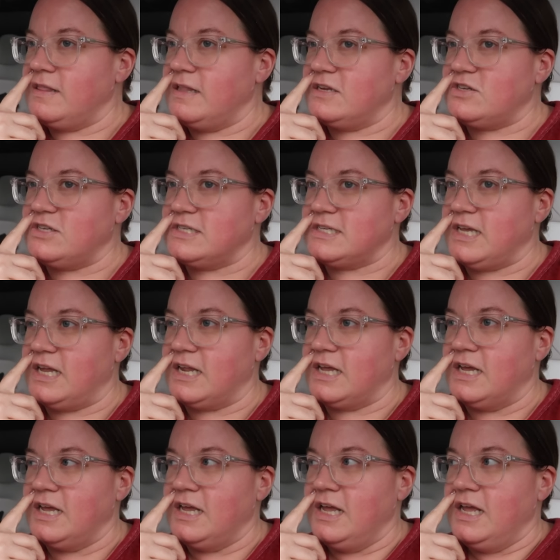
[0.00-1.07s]
And then she said,
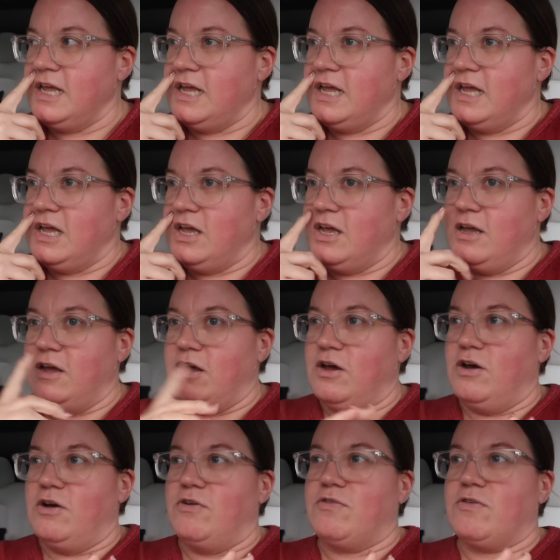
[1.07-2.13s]

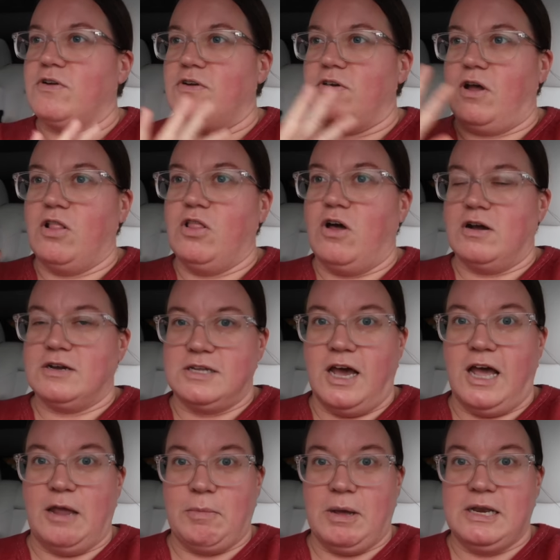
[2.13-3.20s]
for a long
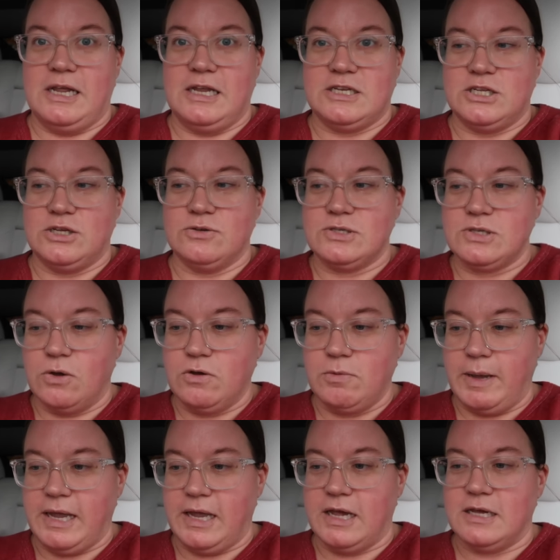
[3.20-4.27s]
time, I need to soak
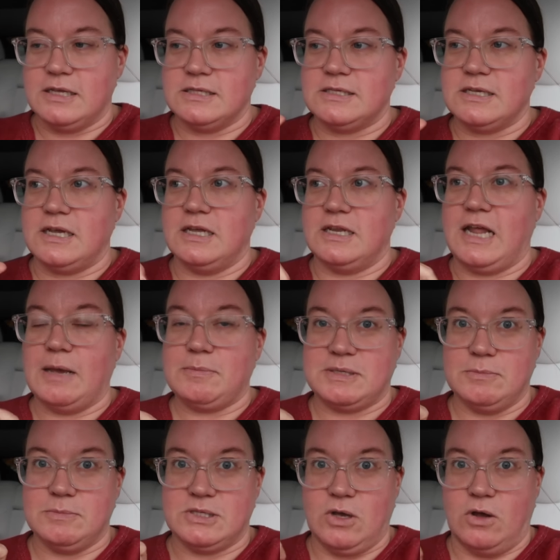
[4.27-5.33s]
my hands in
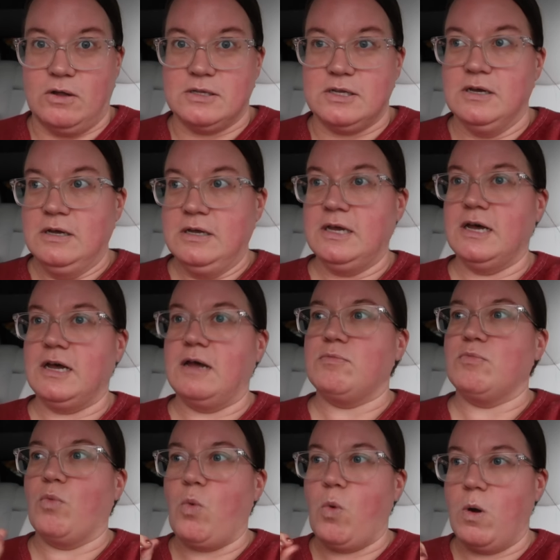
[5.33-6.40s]
Epsom salt,
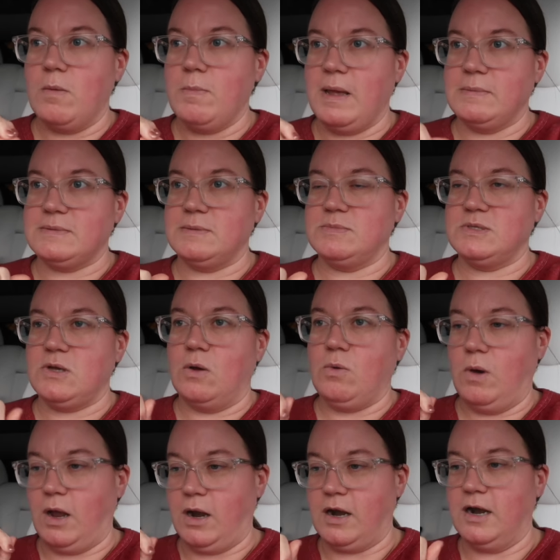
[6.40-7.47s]
warm Epsom salt
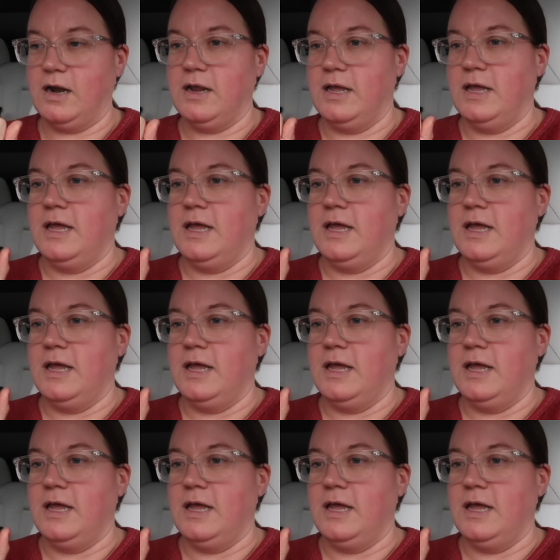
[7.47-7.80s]
water,